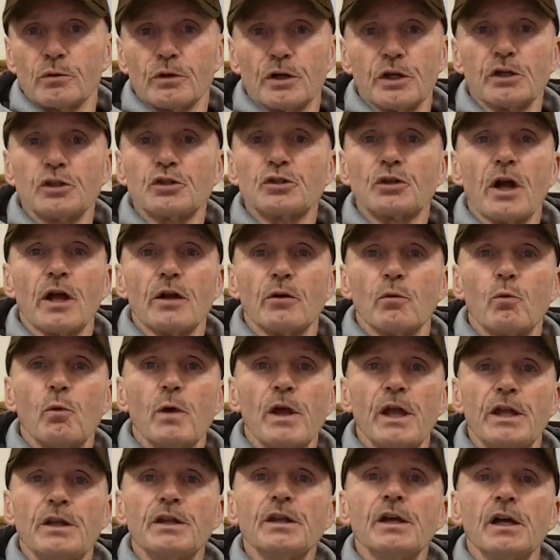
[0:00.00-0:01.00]
We're going to try to
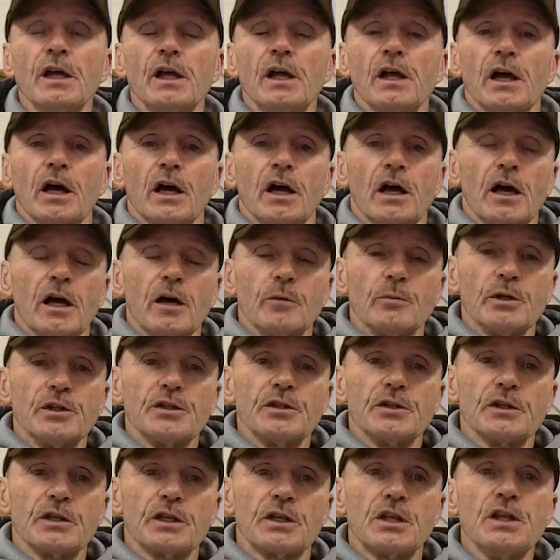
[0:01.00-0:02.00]
win, uh,
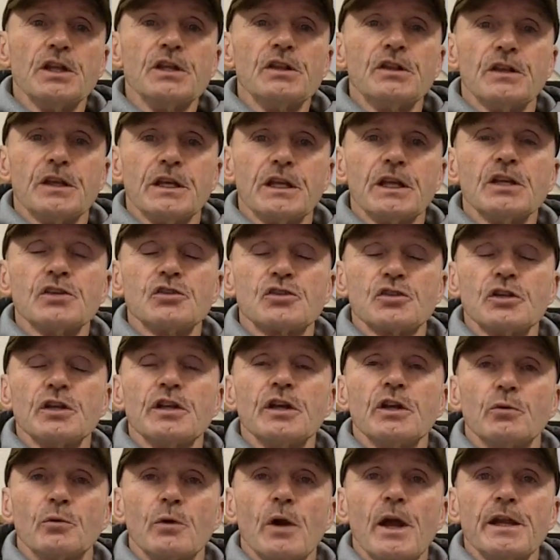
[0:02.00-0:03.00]
but the key thing is to
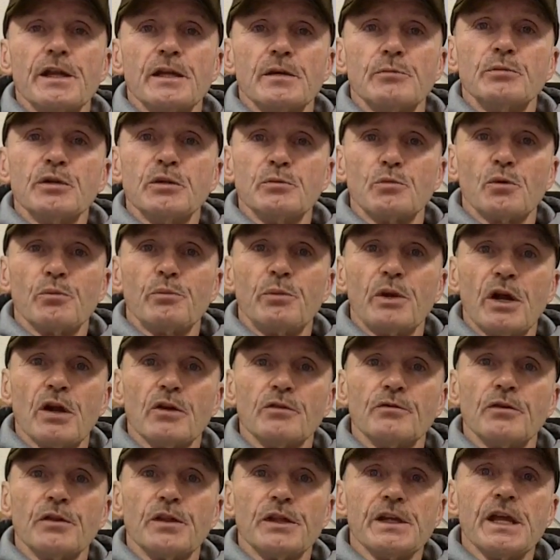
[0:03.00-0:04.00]
get ready and be
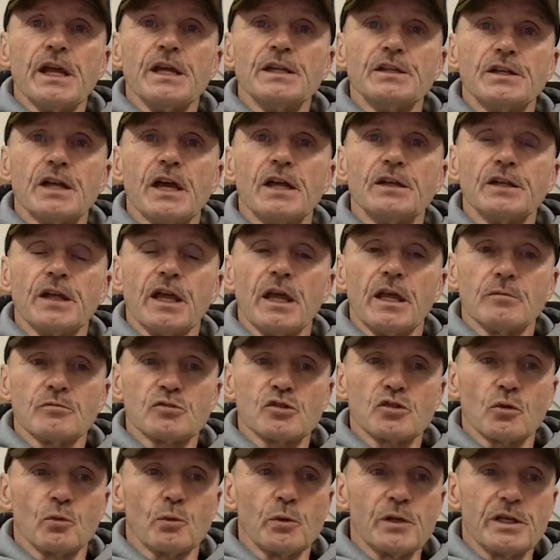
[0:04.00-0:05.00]
prepared for the A10
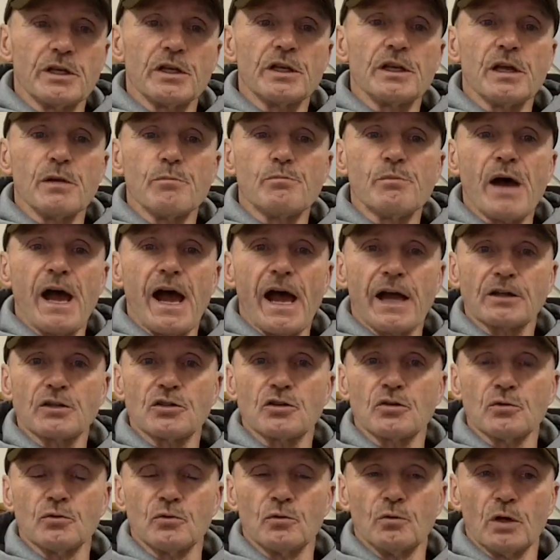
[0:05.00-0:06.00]
game so we can get
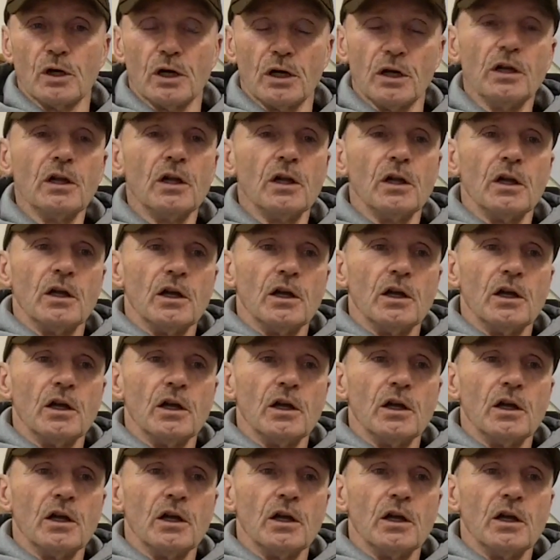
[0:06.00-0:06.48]
back to uh,